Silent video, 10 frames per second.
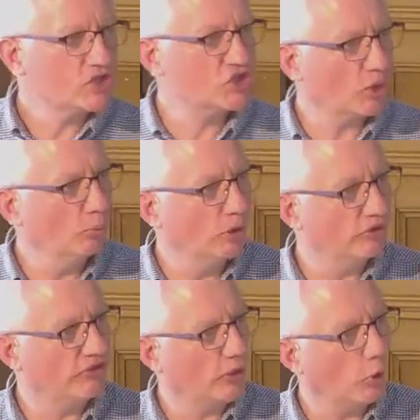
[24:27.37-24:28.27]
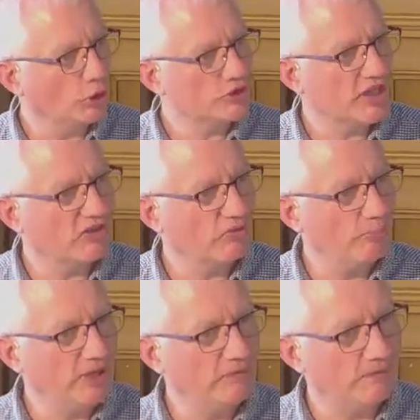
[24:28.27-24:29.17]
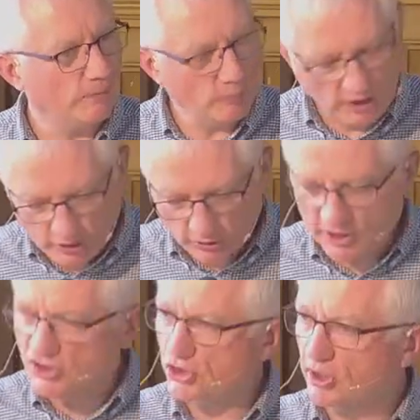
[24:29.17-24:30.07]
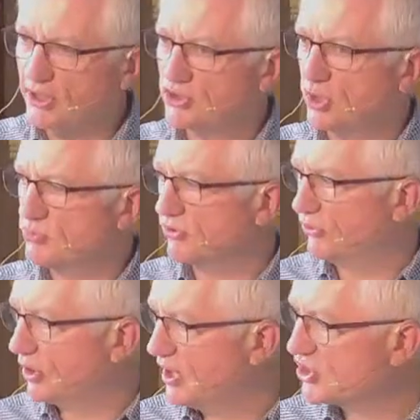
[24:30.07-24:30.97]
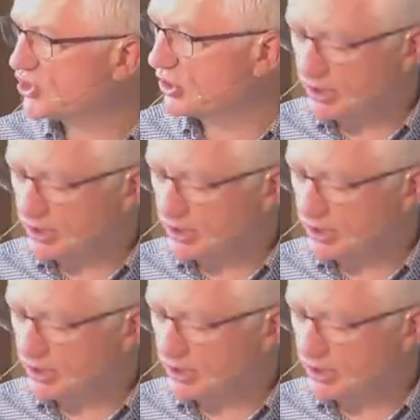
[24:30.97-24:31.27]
somewhere that they ought to have been familiar, and certainly in terms of their history